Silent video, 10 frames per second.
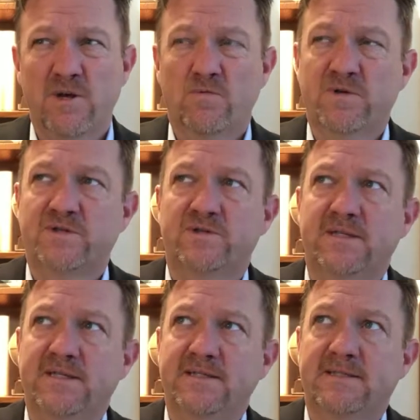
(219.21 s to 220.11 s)
which
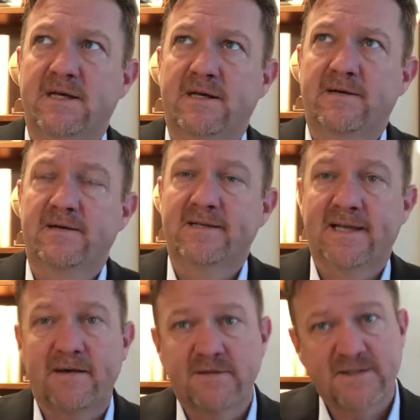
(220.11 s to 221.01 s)
is
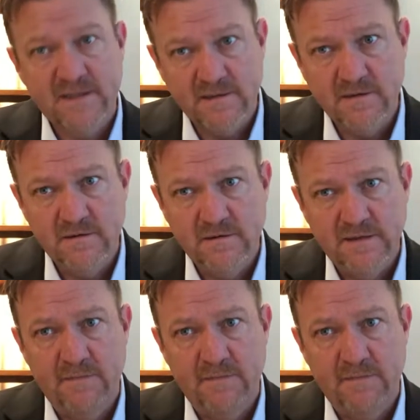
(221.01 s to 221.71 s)
counter-cyclical,